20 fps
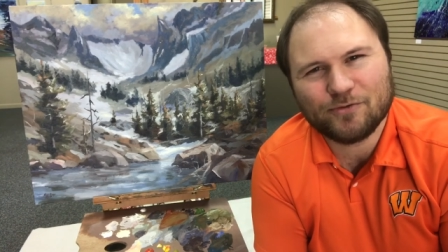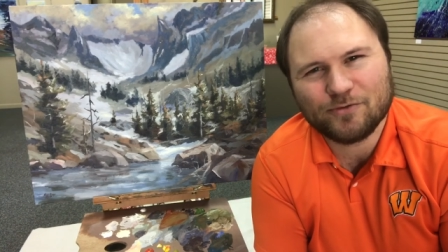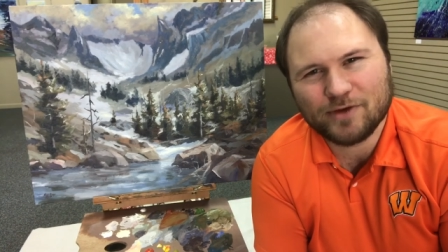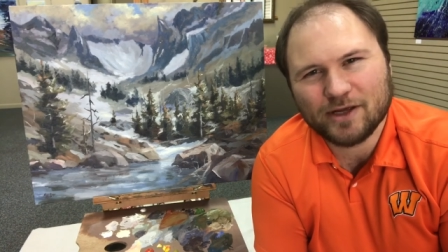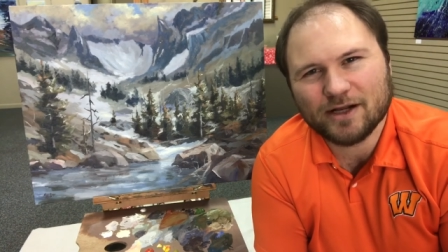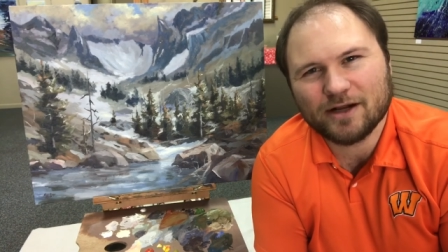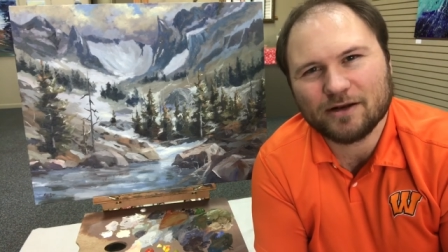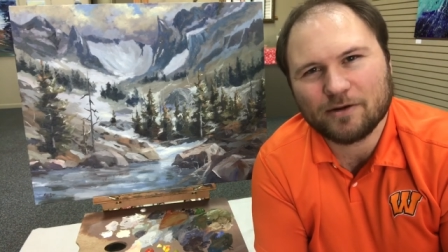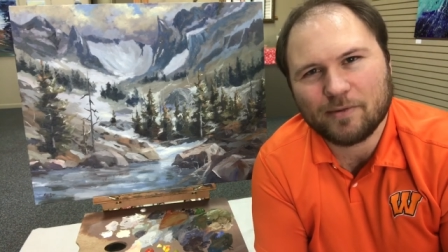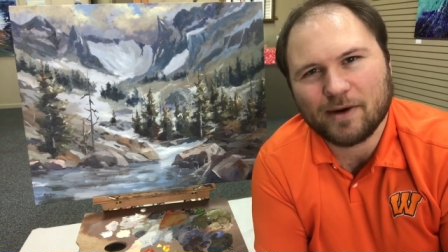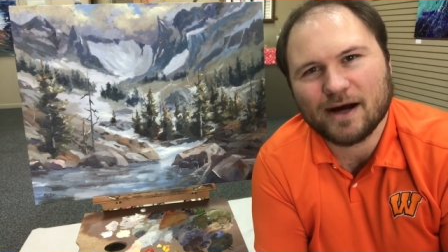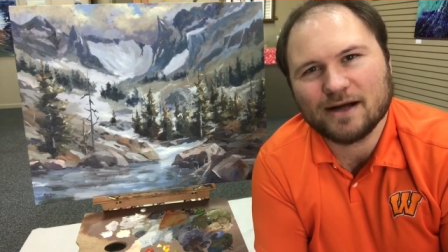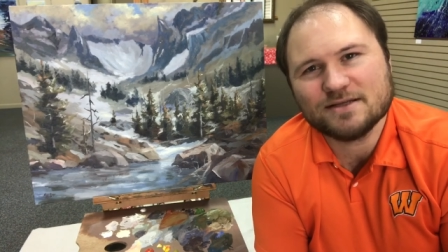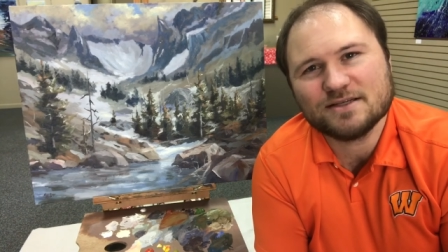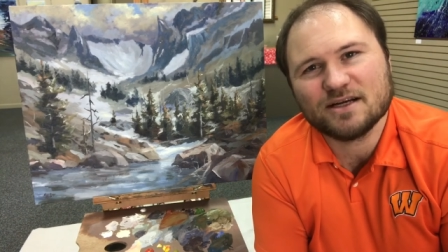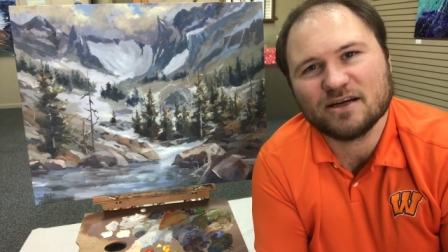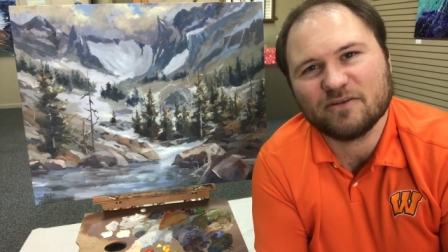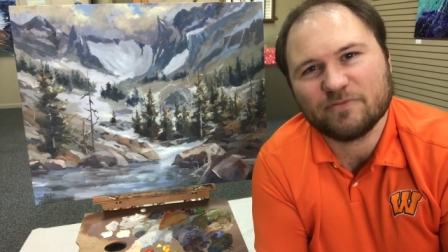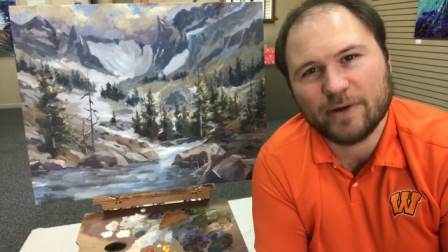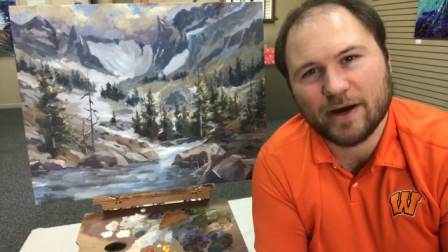get into the
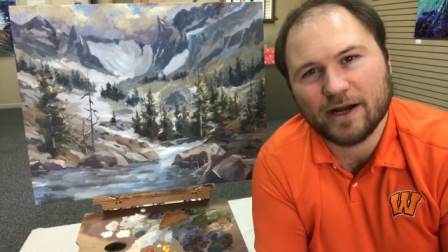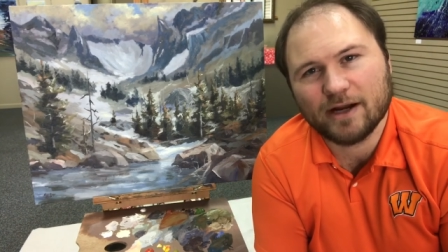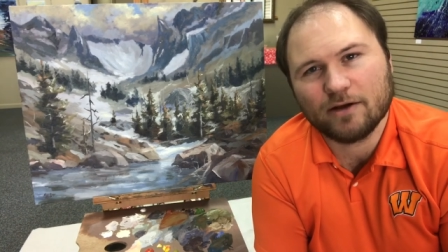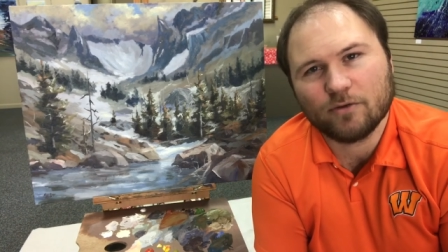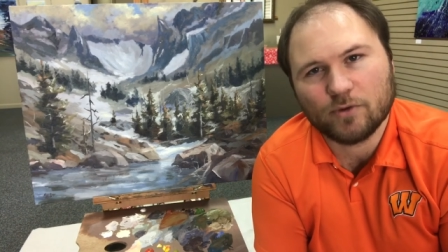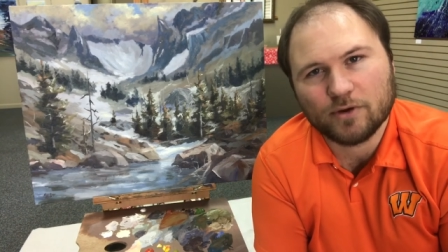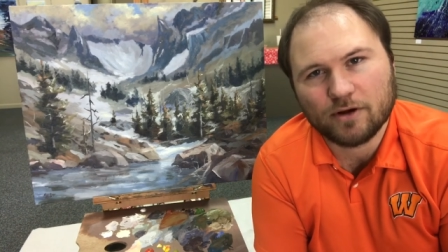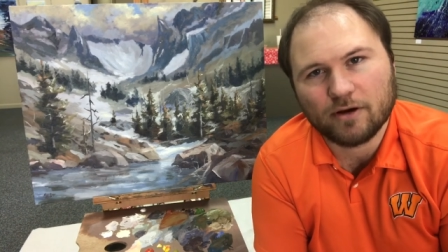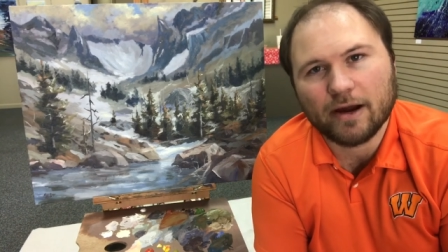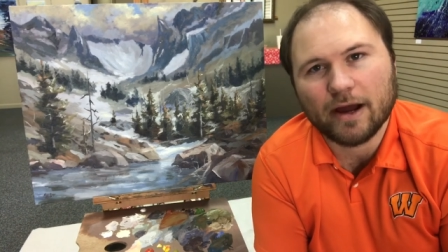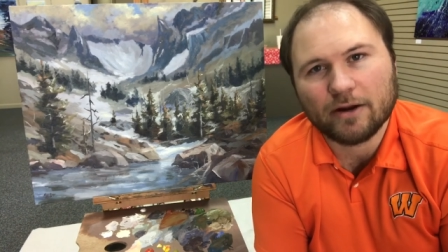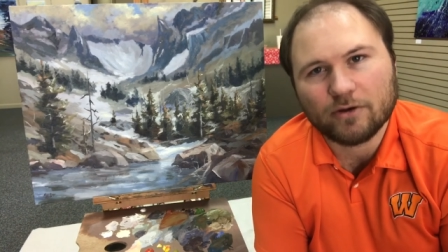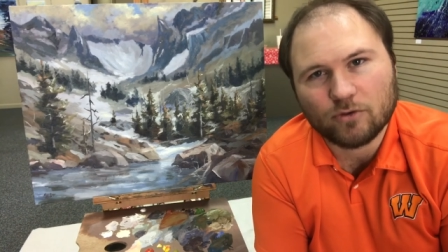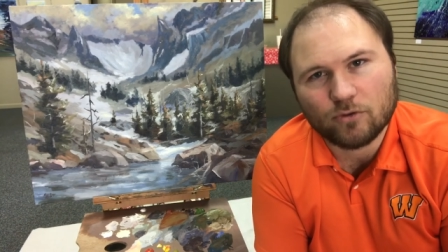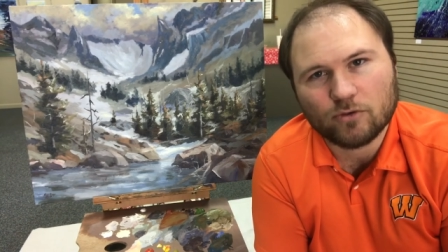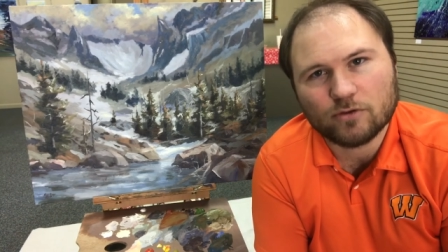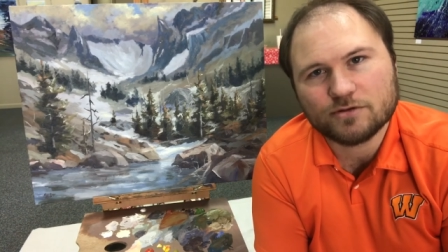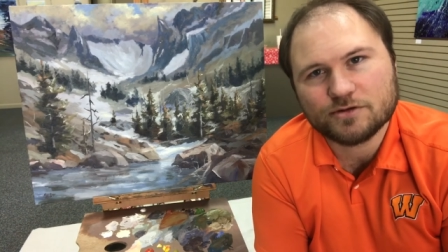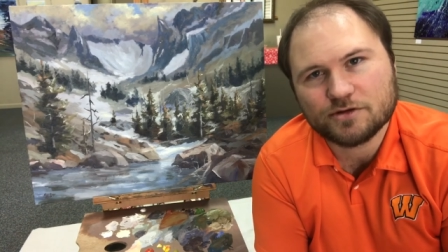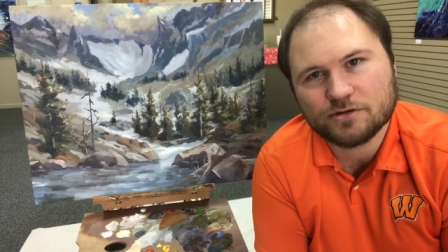mindset of painting when you're
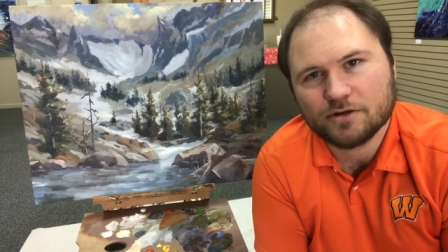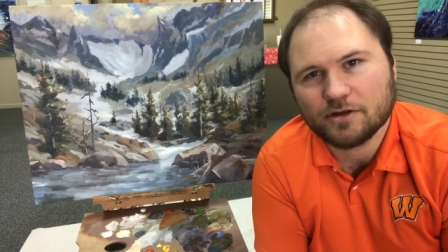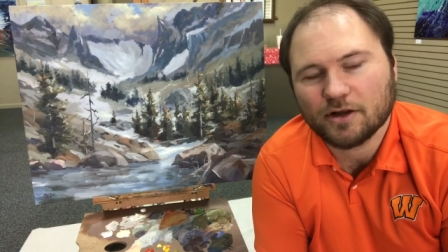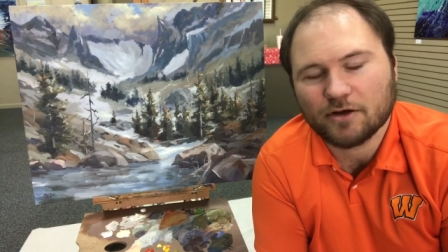outdoors. You